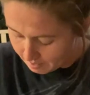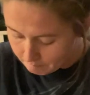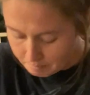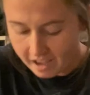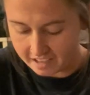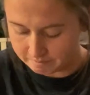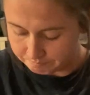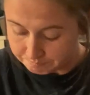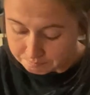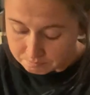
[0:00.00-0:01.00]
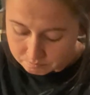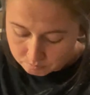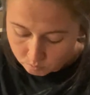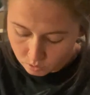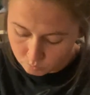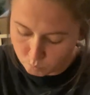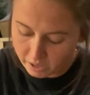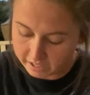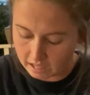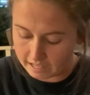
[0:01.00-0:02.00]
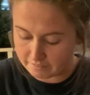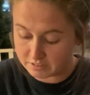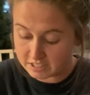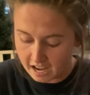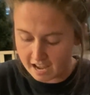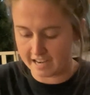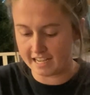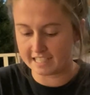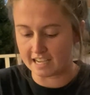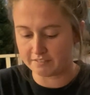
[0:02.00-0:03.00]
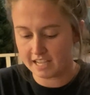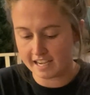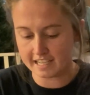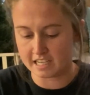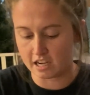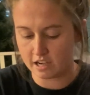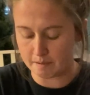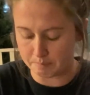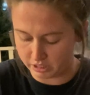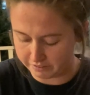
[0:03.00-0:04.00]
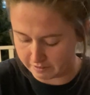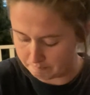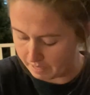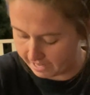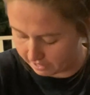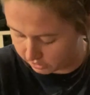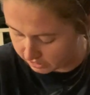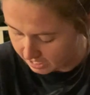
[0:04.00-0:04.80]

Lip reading: But what I have done is I've taken a couple different pairs